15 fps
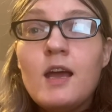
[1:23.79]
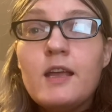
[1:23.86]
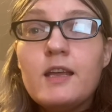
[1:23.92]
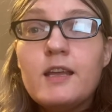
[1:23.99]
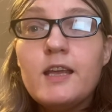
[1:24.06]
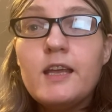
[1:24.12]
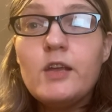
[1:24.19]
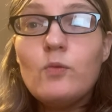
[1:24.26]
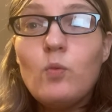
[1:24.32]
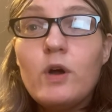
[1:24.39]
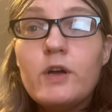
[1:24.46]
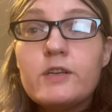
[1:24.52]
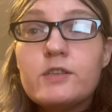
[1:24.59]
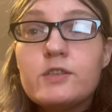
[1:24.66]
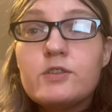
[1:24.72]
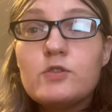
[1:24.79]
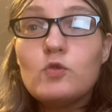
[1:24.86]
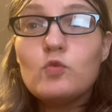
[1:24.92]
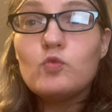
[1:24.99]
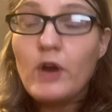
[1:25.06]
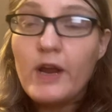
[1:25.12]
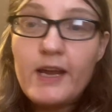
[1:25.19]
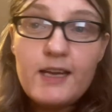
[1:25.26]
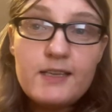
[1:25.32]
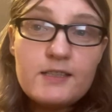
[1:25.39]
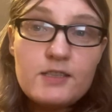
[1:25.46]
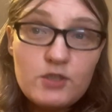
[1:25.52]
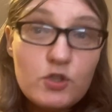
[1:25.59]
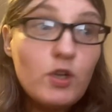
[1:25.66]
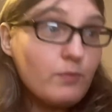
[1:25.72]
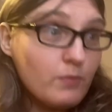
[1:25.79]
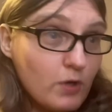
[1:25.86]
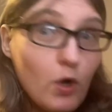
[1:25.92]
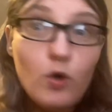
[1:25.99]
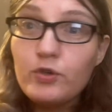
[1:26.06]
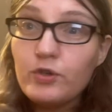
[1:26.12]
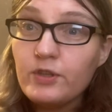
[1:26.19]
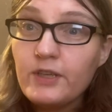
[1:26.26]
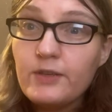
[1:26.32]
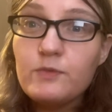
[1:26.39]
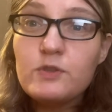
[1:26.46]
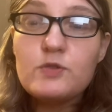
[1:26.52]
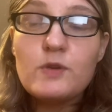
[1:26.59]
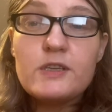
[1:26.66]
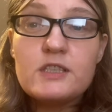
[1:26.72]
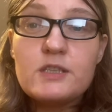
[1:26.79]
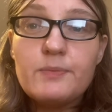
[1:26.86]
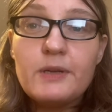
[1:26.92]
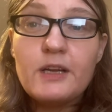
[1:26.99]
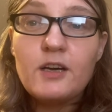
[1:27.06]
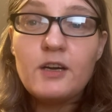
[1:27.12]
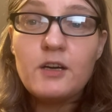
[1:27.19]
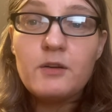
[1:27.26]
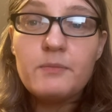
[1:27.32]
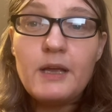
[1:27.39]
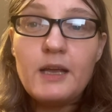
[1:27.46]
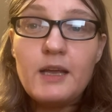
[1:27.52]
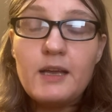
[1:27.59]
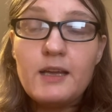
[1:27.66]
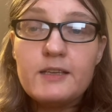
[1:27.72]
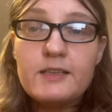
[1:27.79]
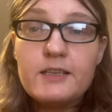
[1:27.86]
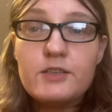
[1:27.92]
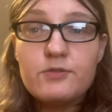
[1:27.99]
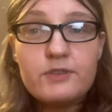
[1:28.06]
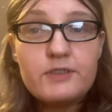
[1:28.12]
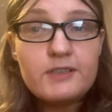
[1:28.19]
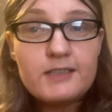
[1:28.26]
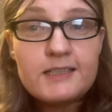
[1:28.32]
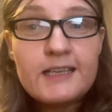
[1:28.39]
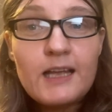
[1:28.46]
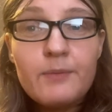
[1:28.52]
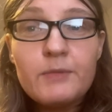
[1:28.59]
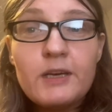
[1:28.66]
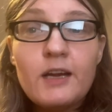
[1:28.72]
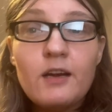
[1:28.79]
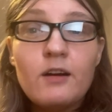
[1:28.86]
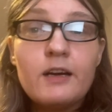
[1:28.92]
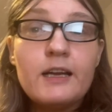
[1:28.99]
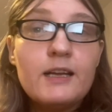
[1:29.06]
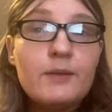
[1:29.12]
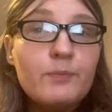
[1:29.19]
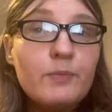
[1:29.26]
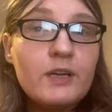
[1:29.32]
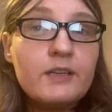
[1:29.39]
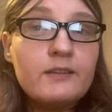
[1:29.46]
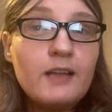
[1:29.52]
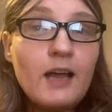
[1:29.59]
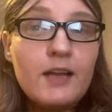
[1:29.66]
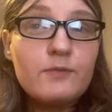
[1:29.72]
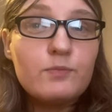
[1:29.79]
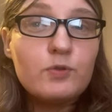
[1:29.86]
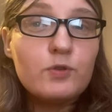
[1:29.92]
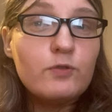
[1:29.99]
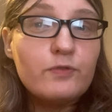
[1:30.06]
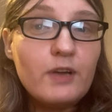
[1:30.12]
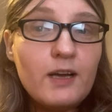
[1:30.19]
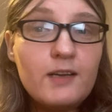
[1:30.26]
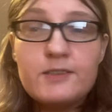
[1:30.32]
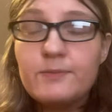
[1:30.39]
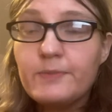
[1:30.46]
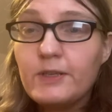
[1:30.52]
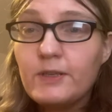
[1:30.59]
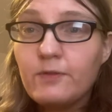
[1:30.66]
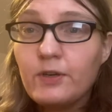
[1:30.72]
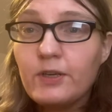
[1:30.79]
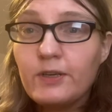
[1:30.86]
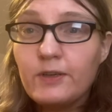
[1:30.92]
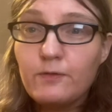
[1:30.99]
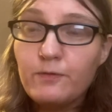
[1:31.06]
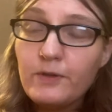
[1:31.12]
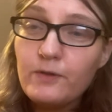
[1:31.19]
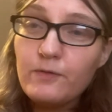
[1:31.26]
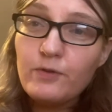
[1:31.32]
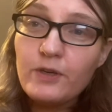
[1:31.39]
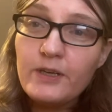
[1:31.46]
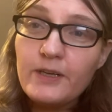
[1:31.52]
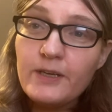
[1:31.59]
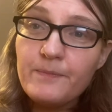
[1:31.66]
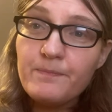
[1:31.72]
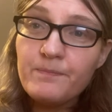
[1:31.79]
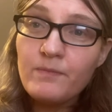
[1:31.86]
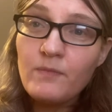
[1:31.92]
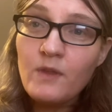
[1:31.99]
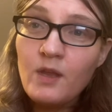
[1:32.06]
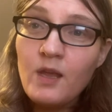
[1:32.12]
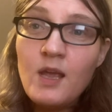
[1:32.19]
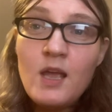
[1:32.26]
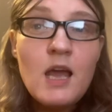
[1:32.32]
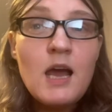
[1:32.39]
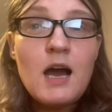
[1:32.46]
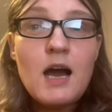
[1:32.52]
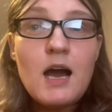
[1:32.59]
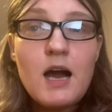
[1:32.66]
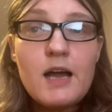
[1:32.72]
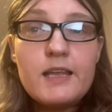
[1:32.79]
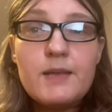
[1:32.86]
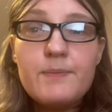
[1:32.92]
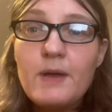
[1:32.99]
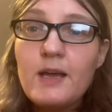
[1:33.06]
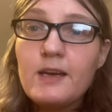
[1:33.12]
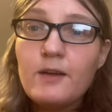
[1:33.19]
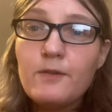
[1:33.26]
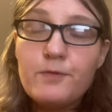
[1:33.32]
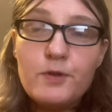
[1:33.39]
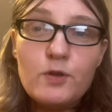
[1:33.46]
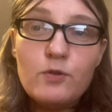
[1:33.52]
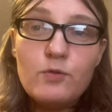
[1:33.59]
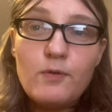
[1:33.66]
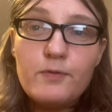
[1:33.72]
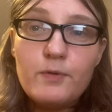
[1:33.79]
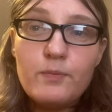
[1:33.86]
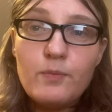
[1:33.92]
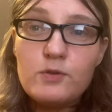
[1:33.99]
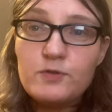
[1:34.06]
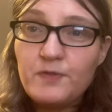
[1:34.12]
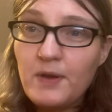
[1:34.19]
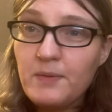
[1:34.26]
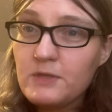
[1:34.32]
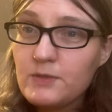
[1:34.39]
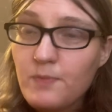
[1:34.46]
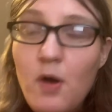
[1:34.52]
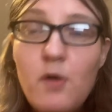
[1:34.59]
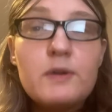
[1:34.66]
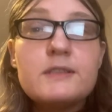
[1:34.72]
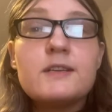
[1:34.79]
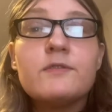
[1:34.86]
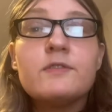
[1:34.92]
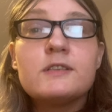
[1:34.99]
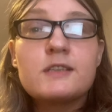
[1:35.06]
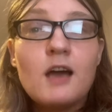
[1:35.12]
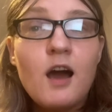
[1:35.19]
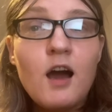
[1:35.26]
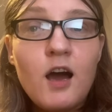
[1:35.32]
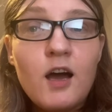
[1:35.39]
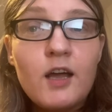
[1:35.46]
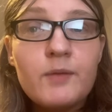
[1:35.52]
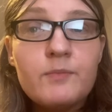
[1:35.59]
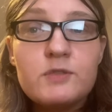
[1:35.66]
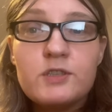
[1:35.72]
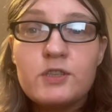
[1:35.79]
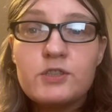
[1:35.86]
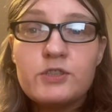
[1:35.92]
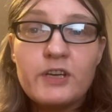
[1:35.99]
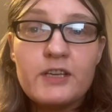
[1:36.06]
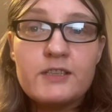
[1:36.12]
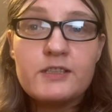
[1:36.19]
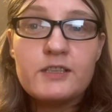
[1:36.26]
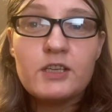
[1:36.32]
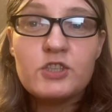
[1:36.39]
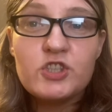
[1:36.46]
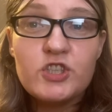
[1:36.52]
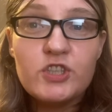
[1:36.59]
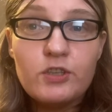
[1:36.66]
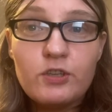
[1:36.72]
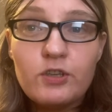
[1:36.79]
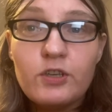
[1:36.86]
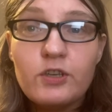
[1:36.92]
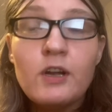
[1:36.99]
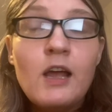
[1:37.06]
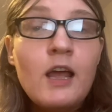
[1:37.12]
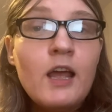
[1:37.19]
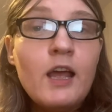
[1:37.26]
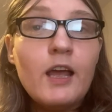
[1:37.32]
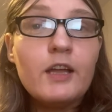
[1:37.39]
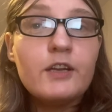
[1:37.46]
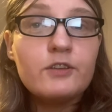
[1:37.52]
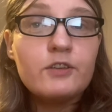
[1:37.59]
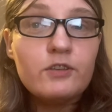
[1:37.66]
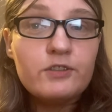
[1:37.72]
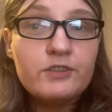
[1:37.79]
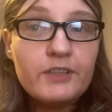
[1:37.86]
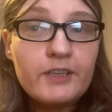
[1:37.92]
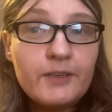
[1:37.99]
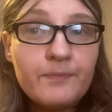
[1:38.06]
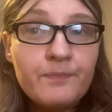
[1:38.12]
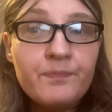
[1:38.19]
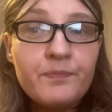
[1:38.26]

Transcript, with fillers: he was raised, Holderlin was raised to become a, to enter into the seminary, but that proved not to be a very good fit for him. Uh, he met a few of the most famous poets of his time, such as uh, Schiller and Goethe.